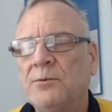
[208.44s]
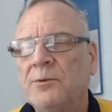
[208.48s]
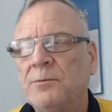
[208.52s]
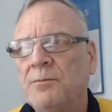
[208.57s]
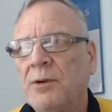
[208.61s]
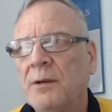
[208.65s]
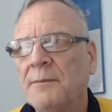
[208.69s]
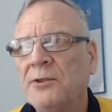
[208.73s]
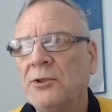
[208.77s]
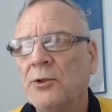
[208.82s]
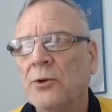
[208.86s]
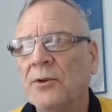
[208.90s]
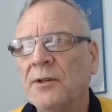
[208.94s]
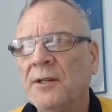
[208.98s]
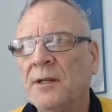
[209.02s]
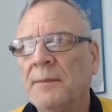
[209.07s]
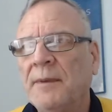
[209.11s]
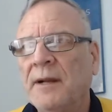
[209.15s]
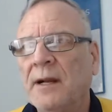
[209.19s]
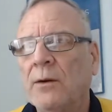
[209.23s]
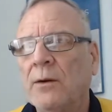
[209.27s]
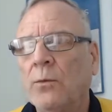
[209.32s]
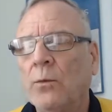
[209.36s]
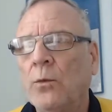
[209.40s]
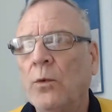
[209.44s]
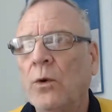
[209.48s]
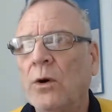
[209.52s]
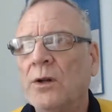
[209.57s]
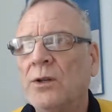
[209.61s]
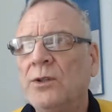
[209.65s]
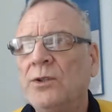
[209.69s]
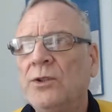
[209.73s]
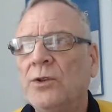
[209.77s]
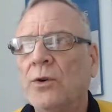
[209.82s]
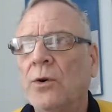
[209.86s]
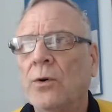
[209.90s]
probably talking about
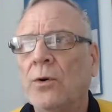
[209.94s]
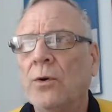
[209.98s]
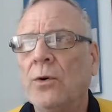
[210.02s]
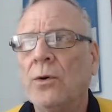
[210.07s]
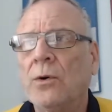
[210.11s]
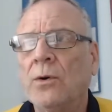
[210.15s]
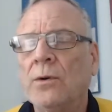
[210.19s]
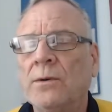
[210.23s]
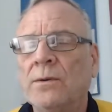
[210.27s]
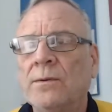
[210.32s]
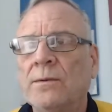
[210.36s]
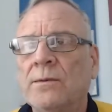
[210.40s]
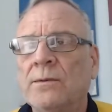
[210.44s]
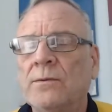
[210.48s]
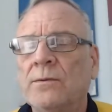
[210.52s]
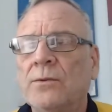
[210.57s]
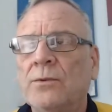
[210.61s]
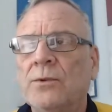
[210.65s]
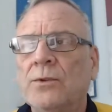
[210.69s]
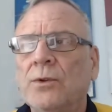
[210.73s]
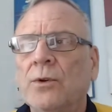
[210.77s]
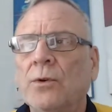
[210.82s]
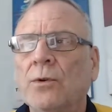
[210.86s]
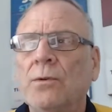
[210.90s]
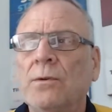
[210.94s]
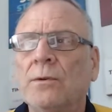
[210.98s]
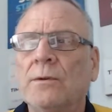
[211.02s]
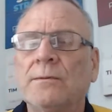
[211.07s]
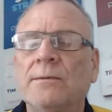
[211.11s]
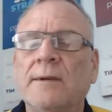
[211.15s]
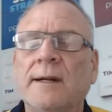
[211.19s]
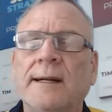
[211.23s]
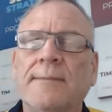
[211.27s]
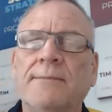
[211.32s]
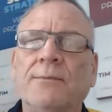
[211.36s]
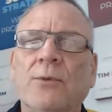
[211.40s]
what your
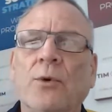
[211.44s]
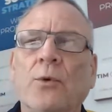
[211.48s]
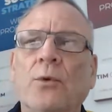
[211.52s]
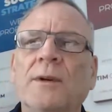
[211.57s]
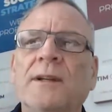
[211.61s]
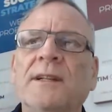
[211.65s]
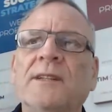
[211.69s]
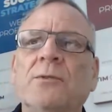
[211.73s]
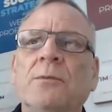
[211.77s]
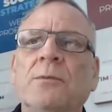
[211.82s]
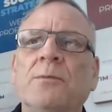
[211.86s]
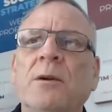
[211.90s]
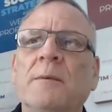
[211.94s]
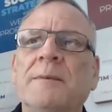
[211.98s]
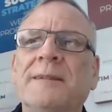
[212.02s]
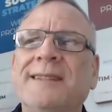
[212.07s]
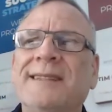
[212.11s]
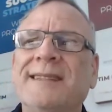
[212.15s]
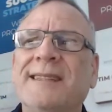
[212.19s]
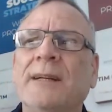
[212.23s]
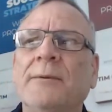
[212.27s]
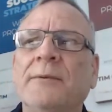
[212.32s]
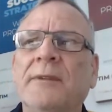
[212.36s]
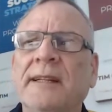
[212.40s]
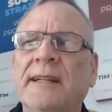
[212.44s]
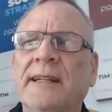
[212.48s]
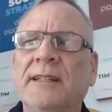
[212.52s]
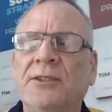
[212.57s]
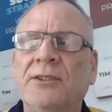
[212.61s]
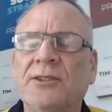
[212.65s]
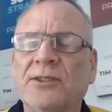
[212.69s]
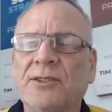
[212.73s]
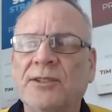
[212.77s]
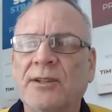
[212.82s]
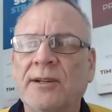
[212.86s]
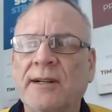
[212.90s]
audience will probably see when they hit your
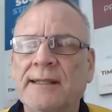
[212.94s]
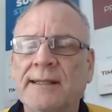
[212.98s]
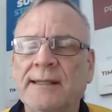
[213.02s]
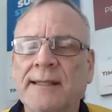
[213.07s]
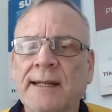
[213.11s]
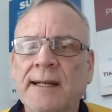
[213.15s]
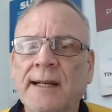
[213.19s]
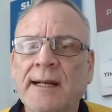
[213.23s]
site.